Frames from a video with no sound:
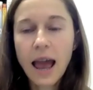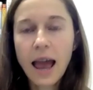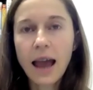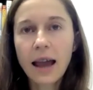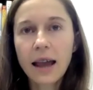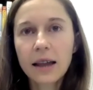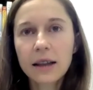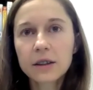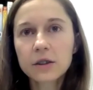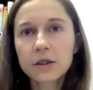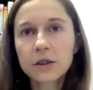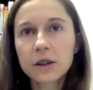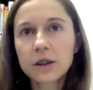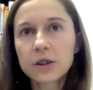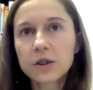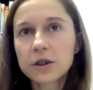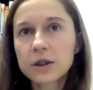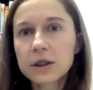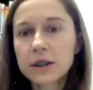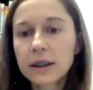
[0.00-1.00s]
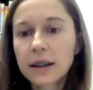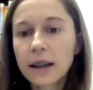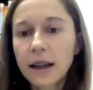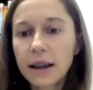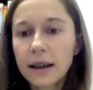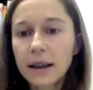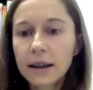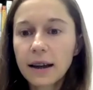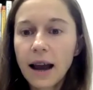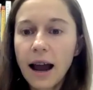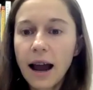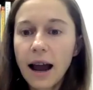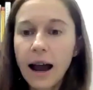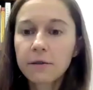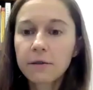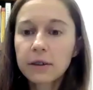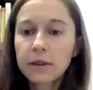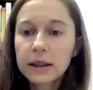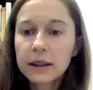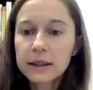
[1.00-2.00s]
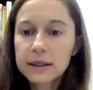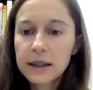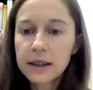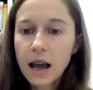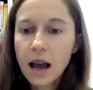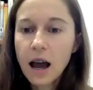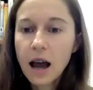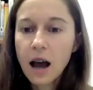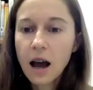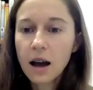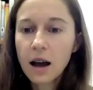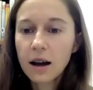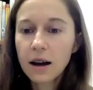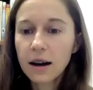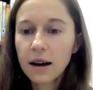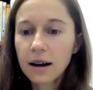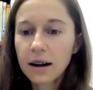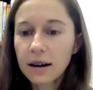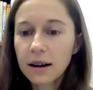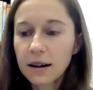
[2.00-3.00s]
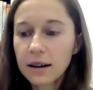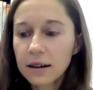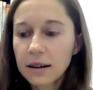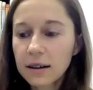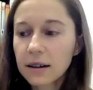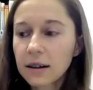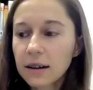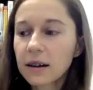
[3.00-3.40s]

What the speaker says: and they just haven't, how